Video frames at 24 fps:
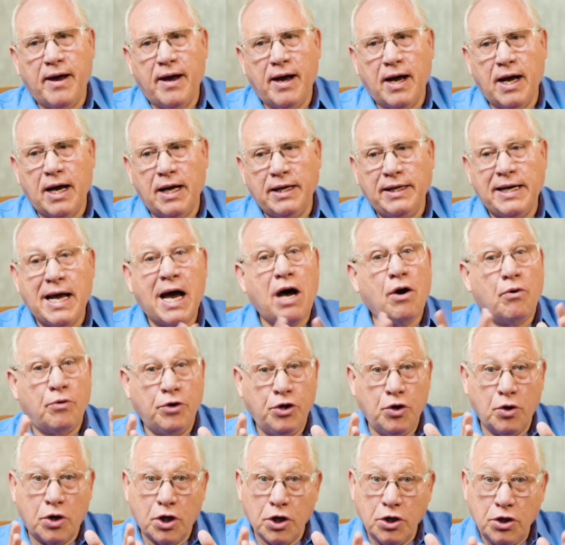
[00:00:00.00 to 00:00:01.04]
Now,
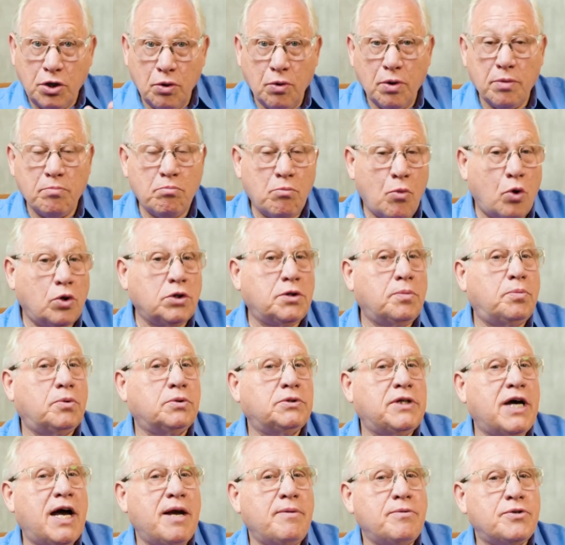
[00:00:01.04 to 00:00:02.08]
you can do it multiple
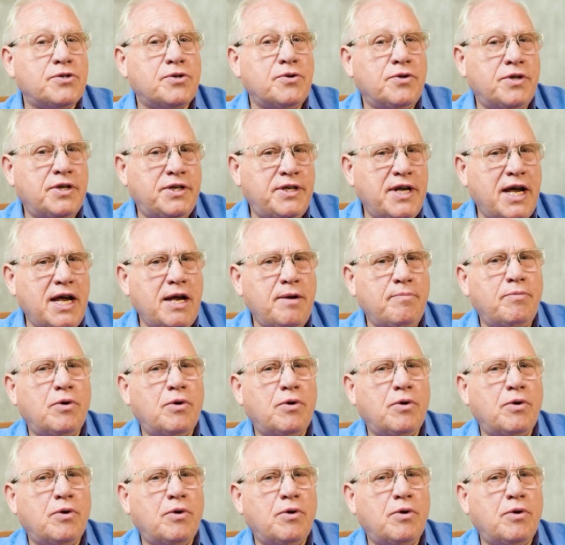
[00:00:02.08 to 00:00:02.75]
times through the day,